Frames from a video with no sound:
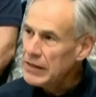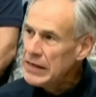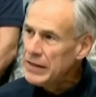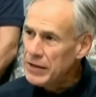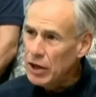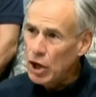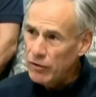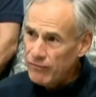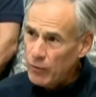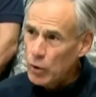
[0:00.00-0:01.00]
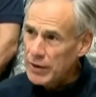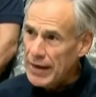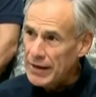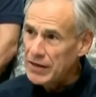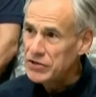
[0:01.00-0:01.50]
There are four
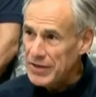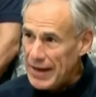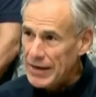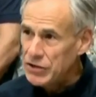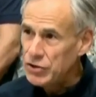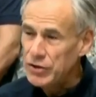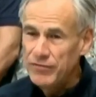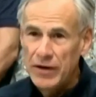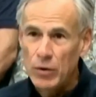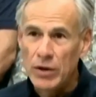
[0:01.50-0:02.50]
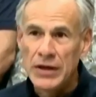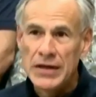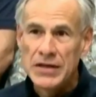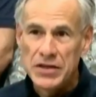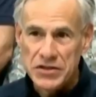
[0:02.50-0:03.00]
counties added to the Federal
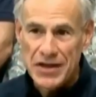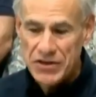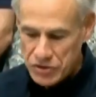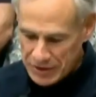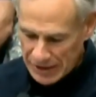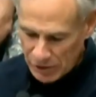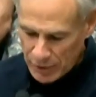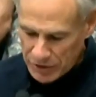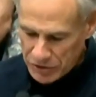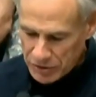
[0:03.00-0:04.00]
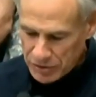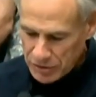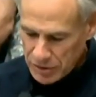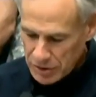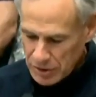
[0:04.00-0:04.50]
Disaster Declaration
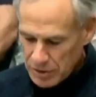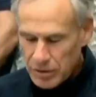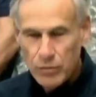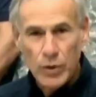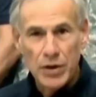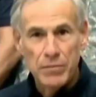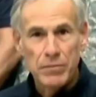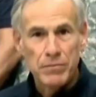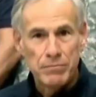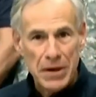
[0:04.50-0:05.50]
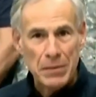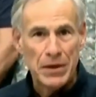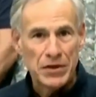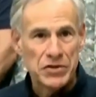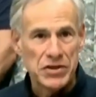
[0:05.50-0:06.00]
where
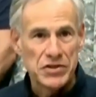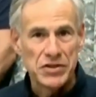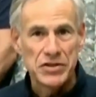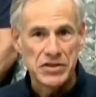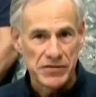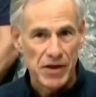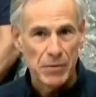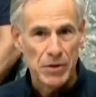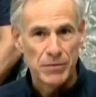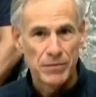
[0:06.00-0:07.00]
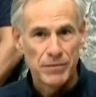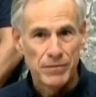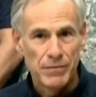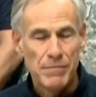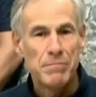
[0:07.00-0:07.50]
public assistance is available,
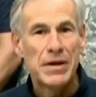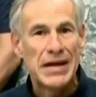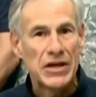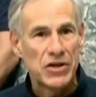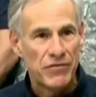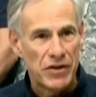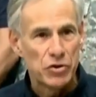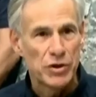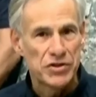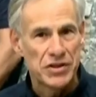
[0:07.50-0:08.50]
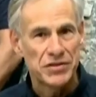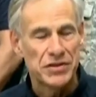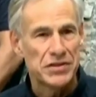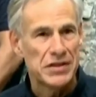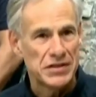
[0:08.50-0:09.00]
but individual
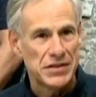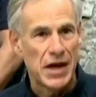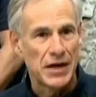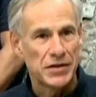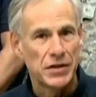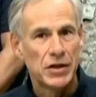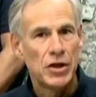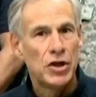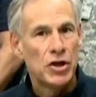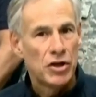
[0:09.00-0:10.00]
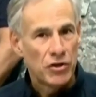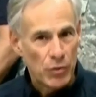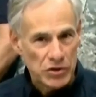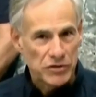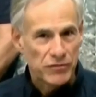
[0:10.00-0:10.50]
assistance is not. The
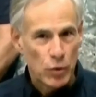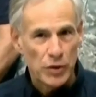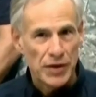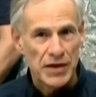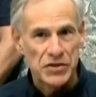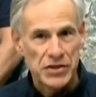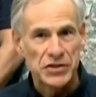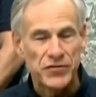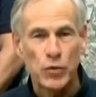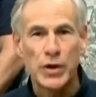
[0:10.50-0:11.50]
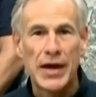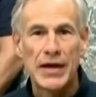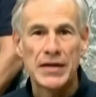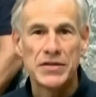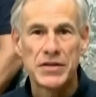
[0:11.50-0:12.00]
reason for that is these four
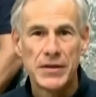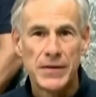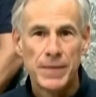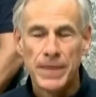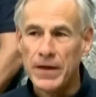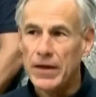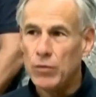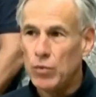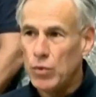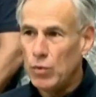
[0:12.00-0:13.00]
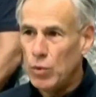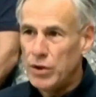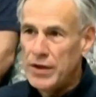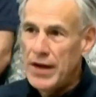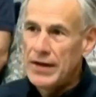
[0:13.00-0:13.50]
counties w- were
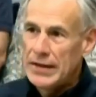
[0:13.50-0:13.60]
not